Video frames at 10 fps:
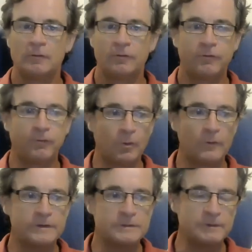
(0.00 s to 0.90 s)

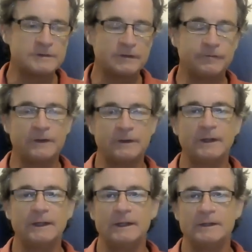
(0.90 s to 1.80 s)
for the specific
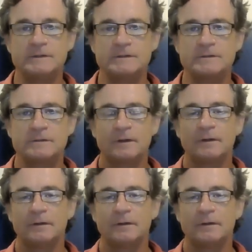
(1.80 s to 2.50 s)
needs